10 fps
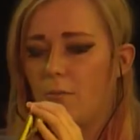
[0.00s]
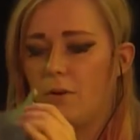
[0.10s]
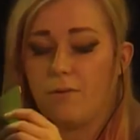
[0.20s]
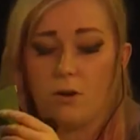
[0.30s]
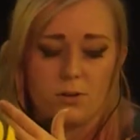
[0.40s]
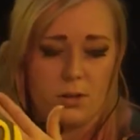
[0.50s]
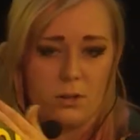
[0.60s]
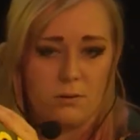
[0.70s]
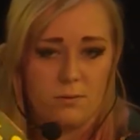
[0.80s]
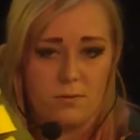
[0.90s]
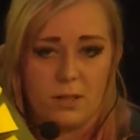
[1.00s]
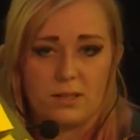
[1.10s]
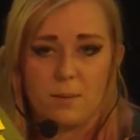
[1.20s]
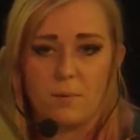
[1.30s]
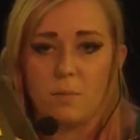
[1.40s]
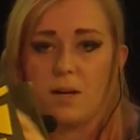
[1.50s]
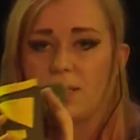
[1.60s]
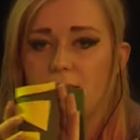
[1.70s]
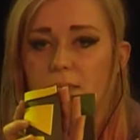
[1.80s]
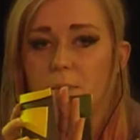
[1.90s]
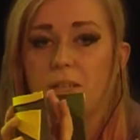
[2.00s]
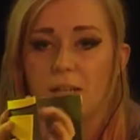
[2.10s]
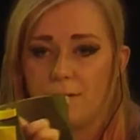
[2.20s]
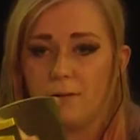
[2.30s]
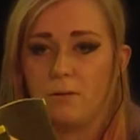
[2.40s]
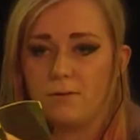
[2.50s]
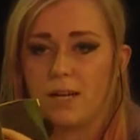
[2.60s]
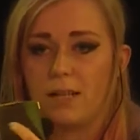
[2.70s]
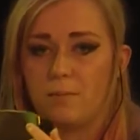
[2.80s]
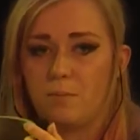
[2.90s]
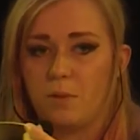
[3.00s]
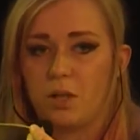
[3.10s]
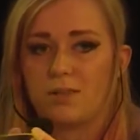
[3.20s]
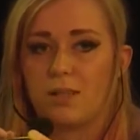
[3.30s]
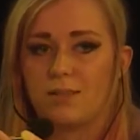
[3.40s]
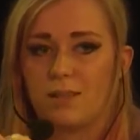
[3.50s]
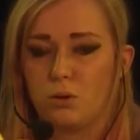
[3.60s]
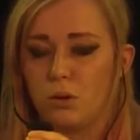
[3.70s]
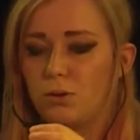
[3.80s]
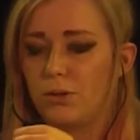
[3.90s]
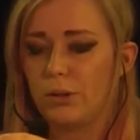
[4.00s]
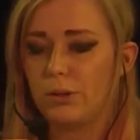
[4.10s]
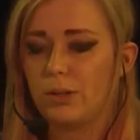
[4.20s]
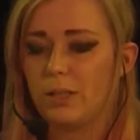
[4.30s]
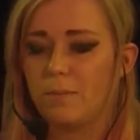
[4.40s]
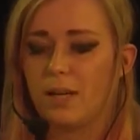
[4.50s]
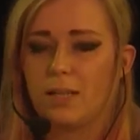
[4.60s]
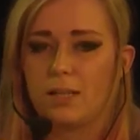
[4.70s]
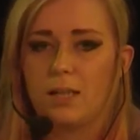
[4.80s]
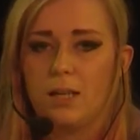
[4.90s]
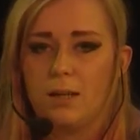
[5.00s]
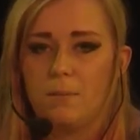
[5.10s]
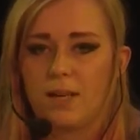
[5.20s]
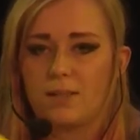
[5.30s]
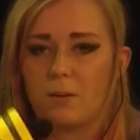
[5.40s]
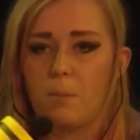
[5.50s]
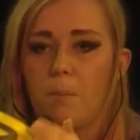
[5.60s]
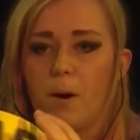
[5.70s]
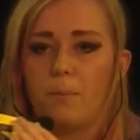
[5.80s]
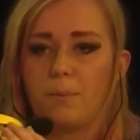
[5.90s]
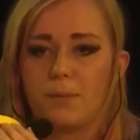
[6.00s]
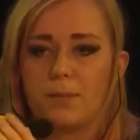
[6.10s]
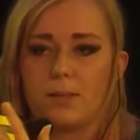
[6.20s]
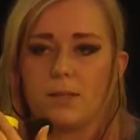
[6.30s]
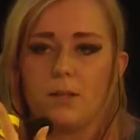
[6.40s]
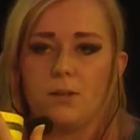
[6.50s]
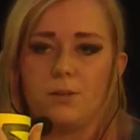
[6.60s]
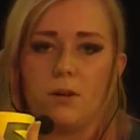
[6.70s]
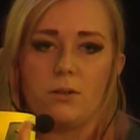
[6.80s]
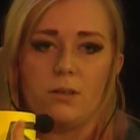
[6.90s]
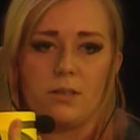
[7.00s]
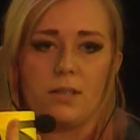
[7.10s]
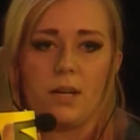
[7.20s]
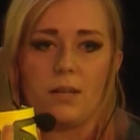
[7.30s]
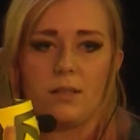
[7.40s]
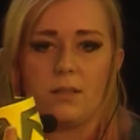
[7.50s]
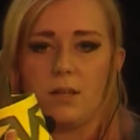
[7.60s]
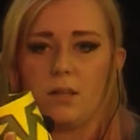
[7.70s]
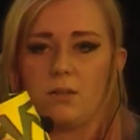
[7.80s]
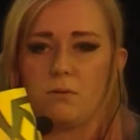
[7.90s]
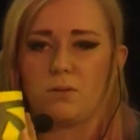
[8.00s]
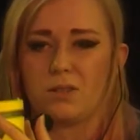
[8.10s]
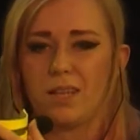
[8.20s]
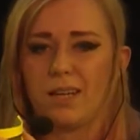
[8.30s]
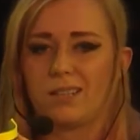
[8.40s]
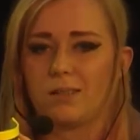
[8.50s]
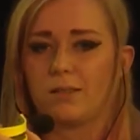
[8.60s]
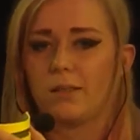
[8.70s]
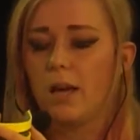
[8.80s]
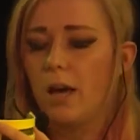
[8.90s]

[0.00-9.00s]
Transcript: with hot glue, for example. But be careful with that, because as I told you, it may make some bumps on the other side, and you won't like it.